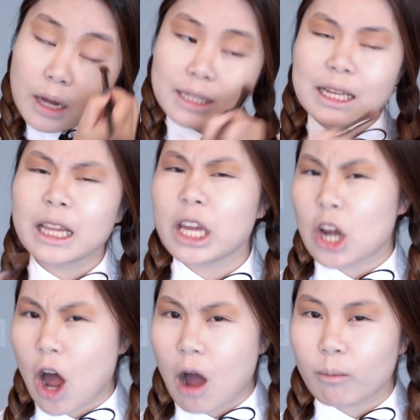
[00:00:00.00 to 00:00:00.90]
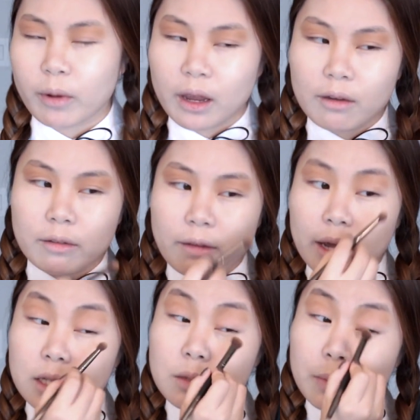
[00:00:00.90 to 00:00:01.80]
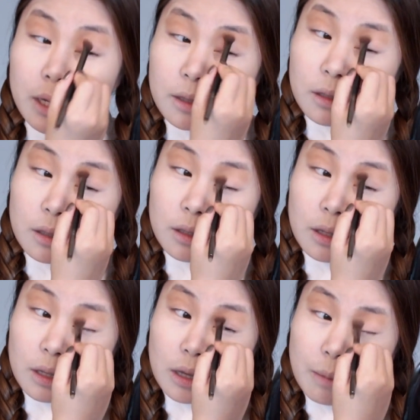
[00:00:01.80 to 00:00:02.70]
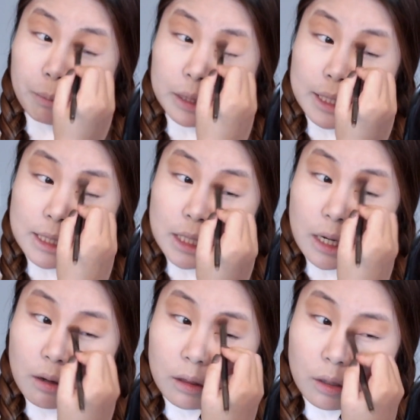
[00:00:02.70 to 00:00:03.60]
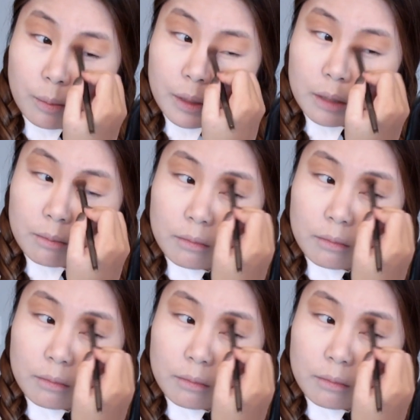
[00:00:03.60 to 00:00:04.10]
exactly an ombre effect, but it blends it out a little bit.